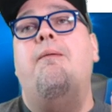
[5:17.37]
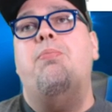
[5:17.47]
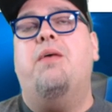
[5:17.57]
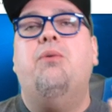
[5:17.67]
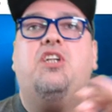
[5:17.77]

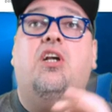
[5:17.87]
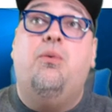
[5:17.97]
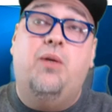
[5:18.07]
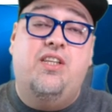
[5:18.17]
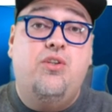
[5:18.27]
And then what you're going to
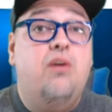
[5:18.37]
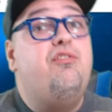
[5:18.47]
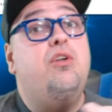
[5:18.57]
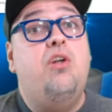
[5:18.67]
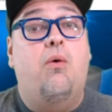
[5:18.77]
want to do if
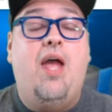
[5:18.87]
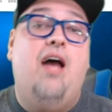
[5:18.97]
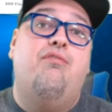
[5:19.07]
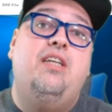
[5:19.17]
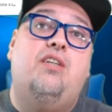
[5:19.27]
you don't
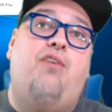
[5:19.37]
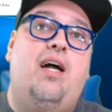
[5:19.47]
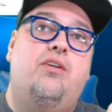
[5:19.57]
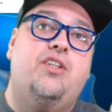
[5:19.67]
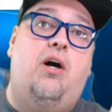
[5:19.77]
have these
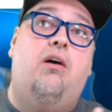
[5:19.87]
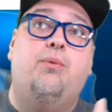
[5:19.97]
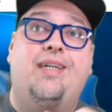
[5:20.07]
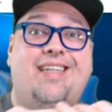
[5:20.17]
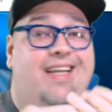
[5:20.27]
files already